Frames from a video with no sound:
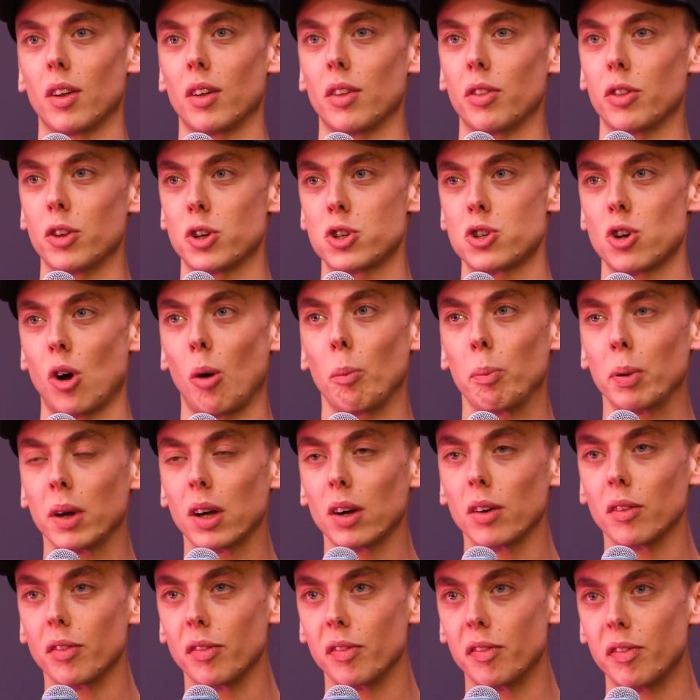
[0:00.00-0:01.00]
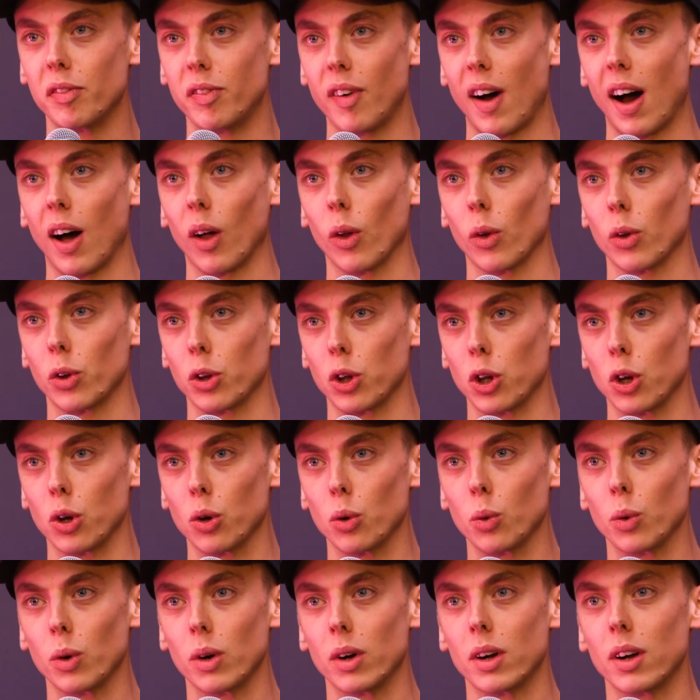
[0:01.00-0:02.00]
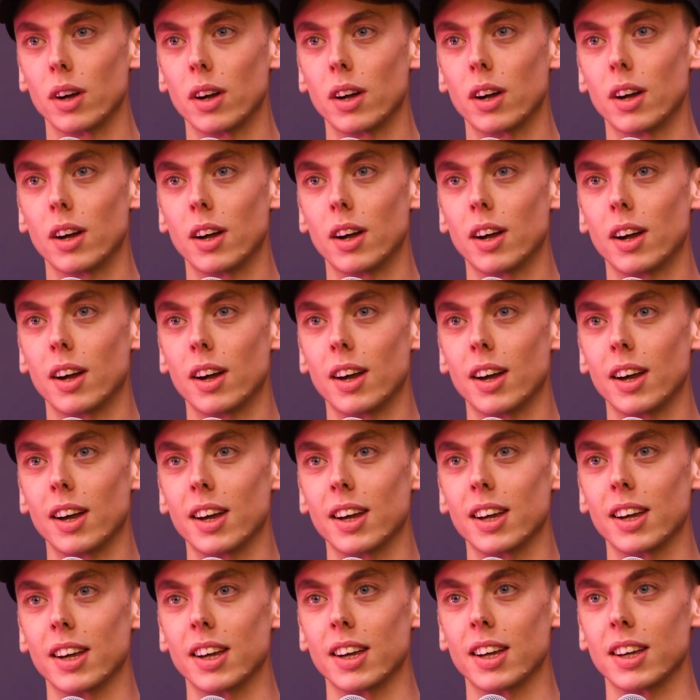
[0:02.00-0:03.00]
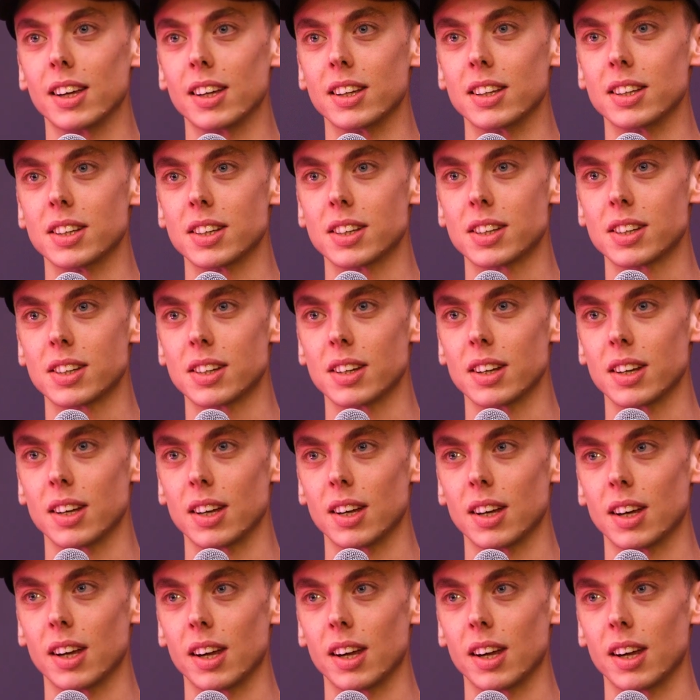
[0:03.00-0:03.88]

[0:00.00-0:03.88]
the topic of value is